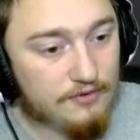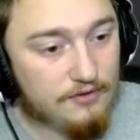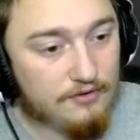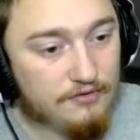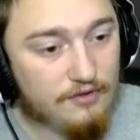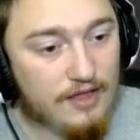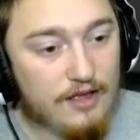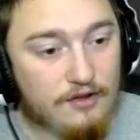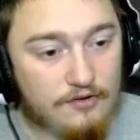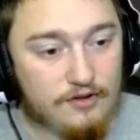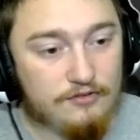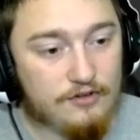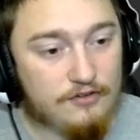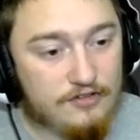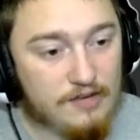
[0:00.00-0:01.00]
So that
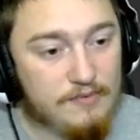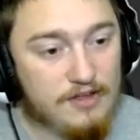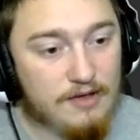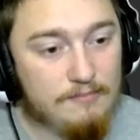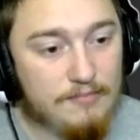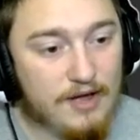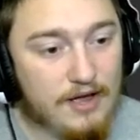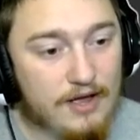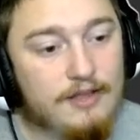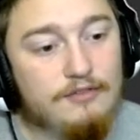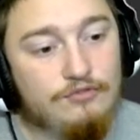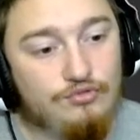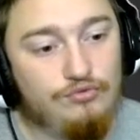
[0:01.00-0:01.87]
increased our CPM by